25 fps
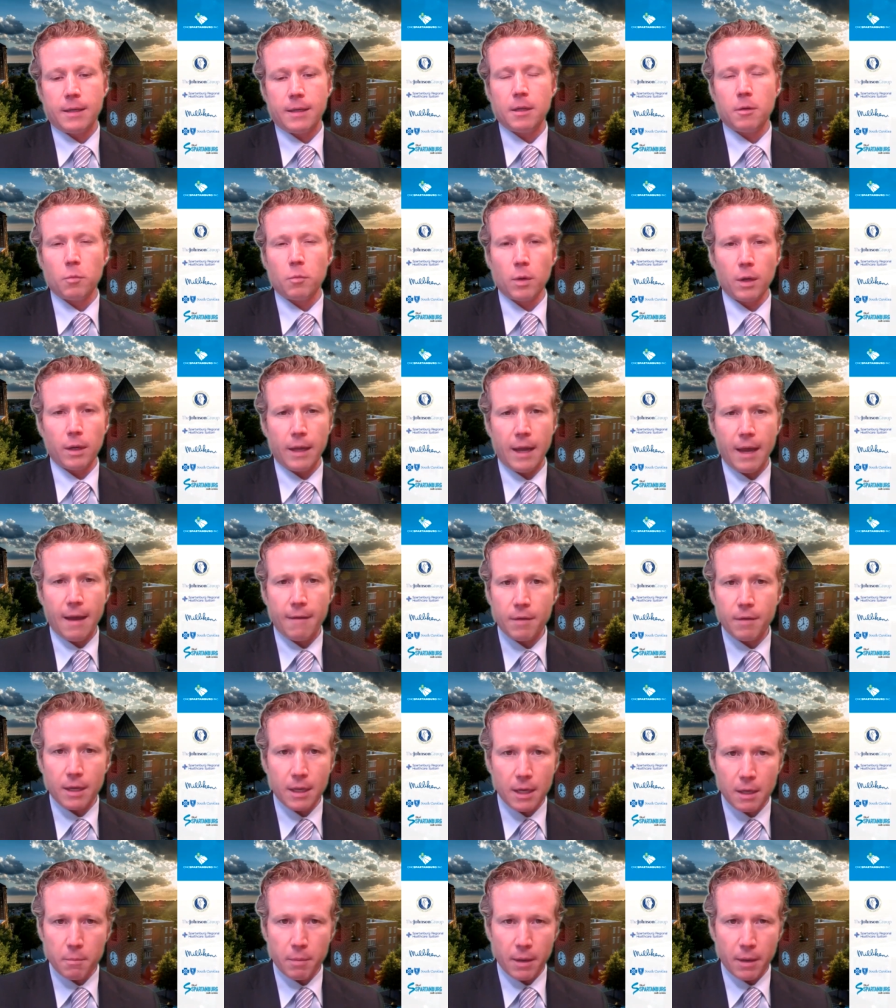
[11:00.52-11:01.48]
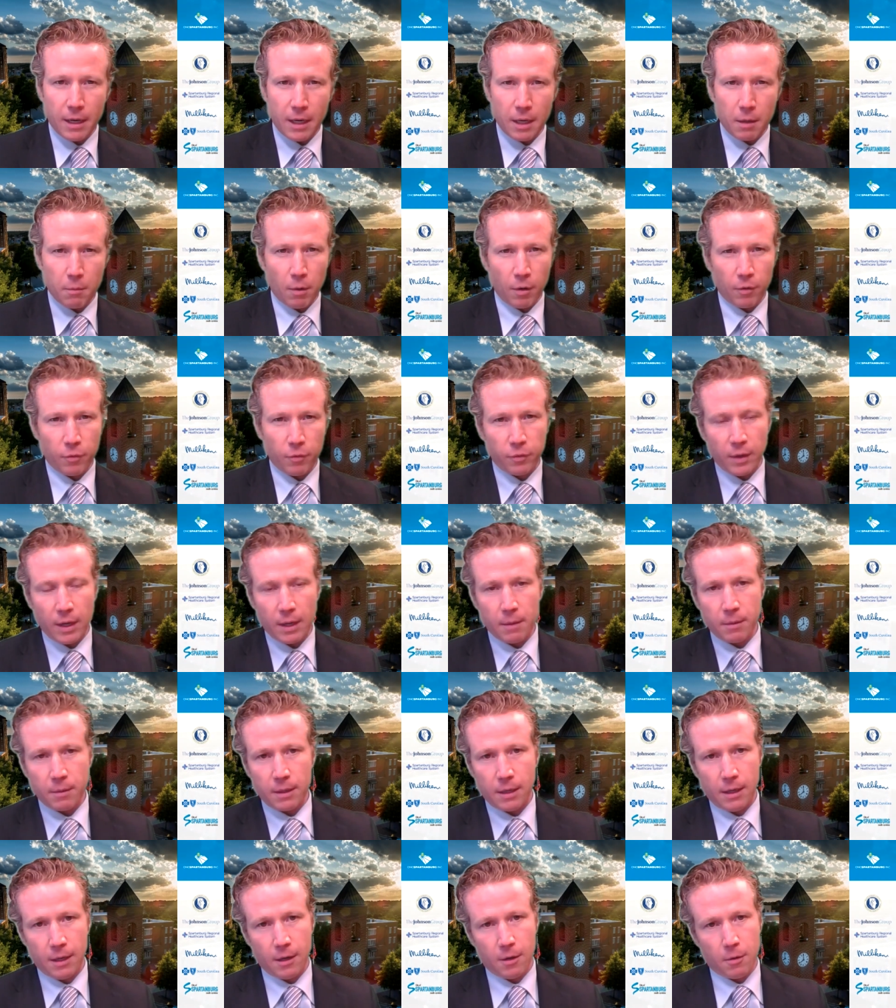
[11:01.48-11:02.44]
didn't really have anybody in my
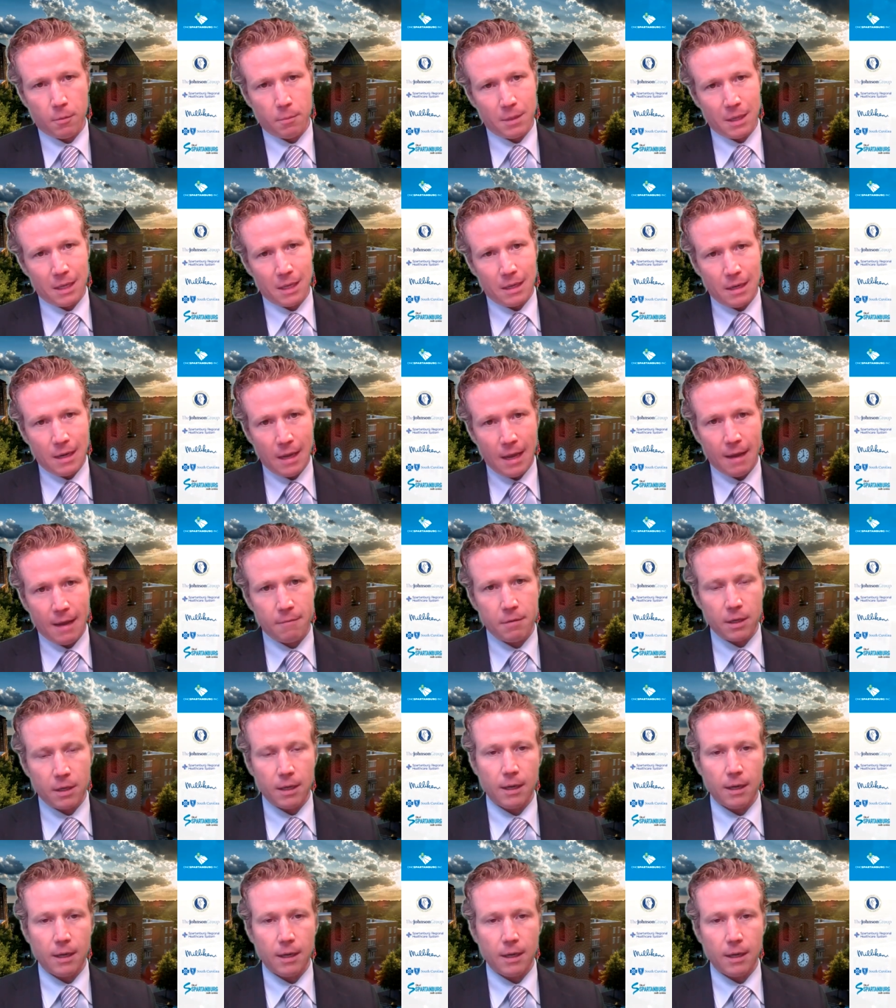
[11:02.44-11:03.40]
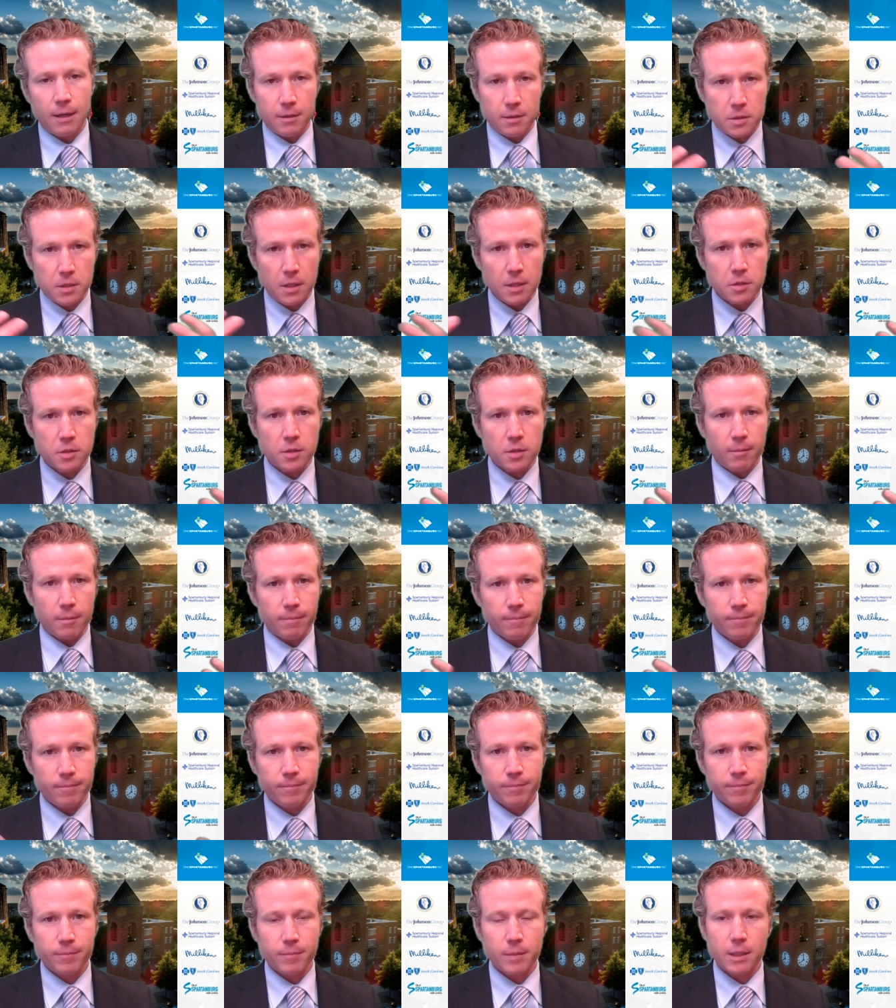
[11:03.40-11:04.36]
family to help me navigate the system
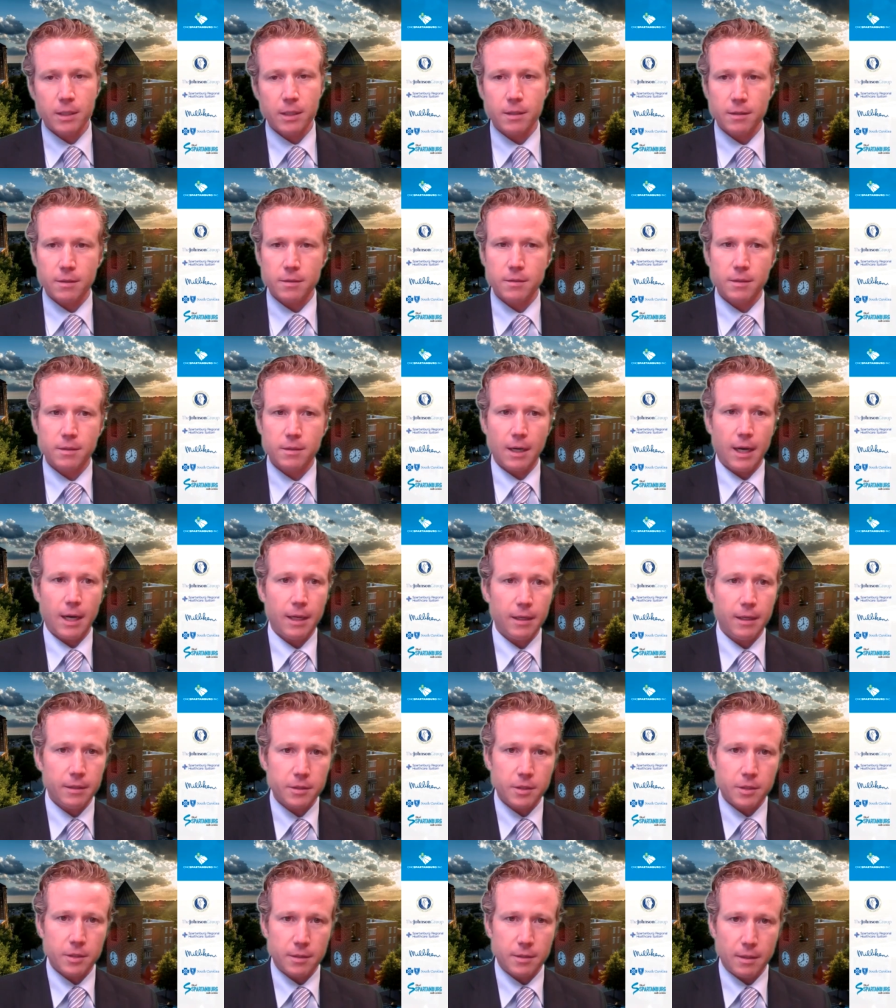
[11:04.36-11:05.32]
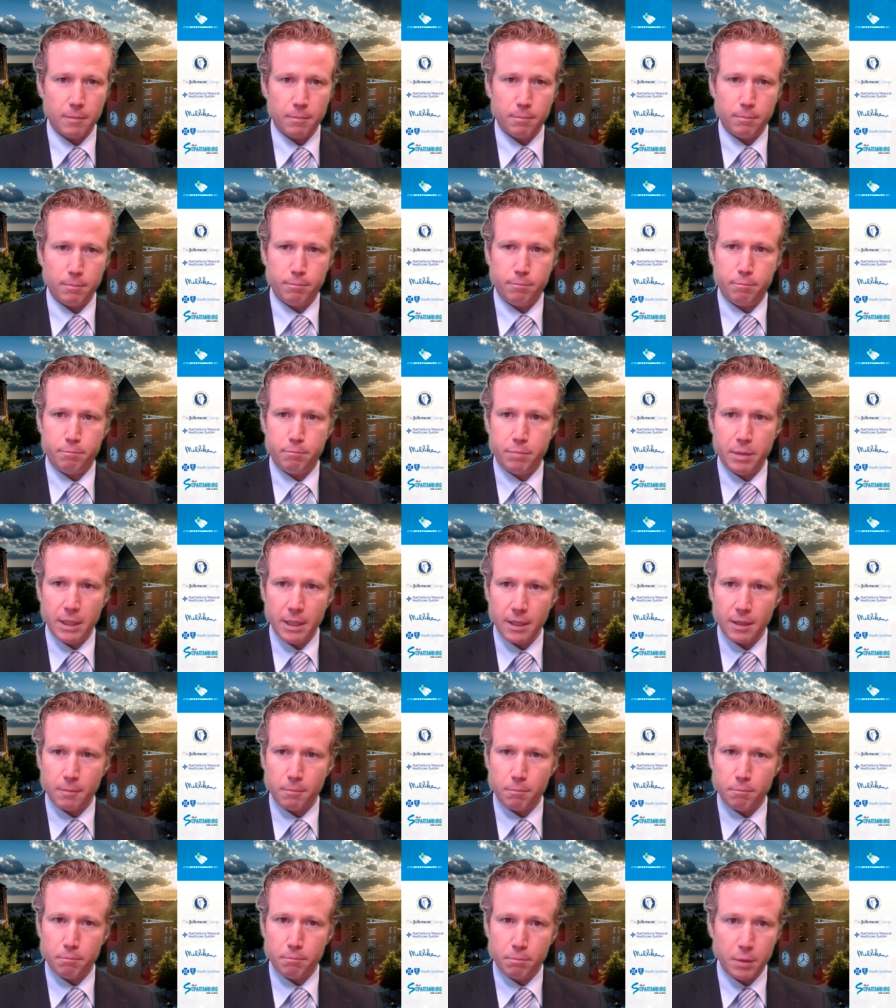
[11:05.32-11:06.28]
because college is a
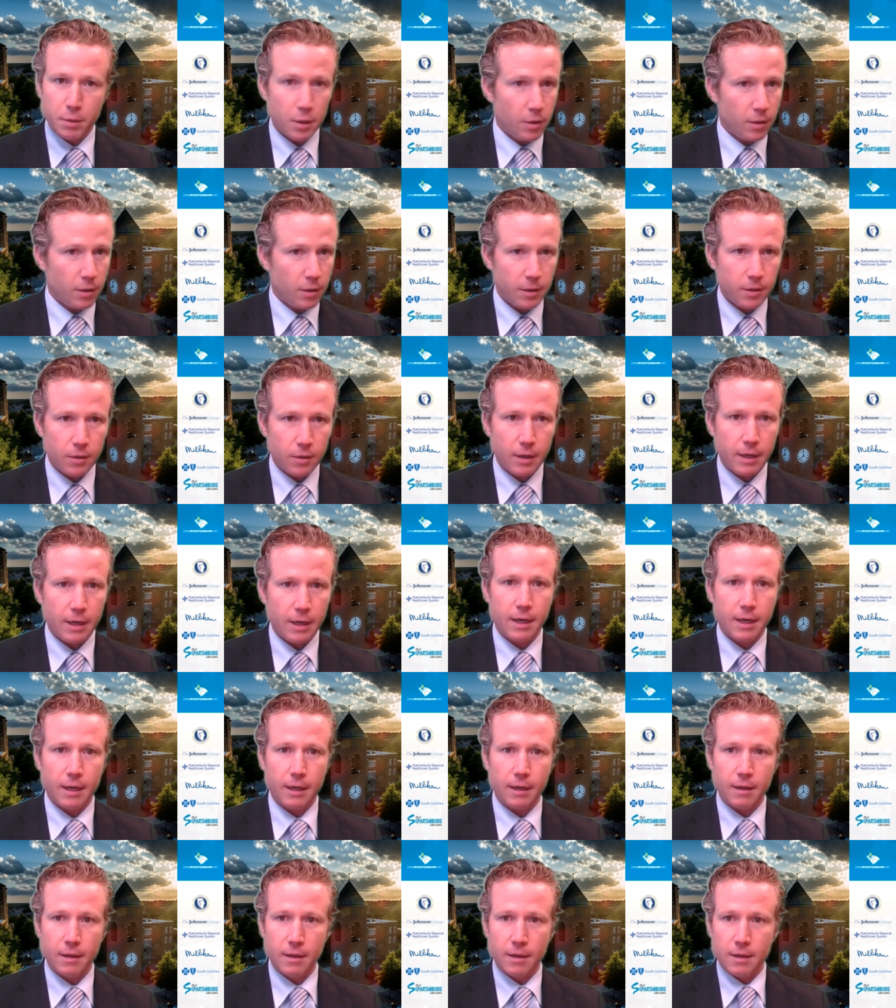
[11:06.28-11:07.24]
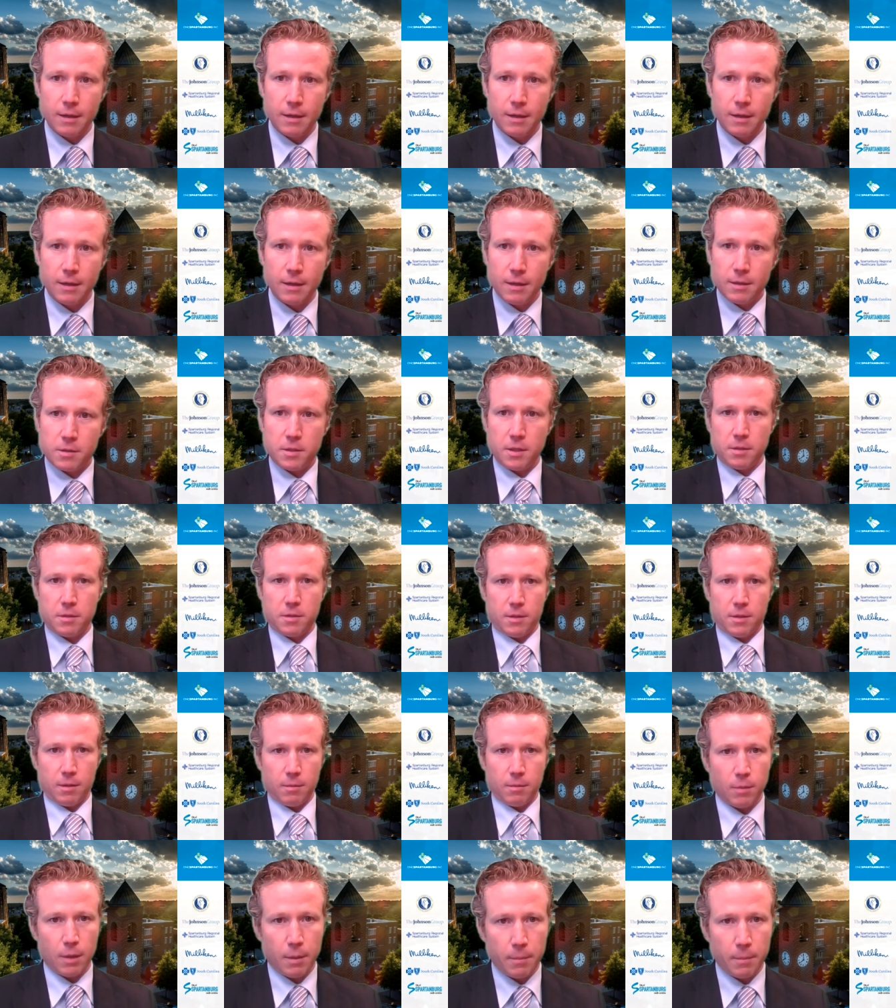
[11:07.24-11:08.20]
big bureaucratic system.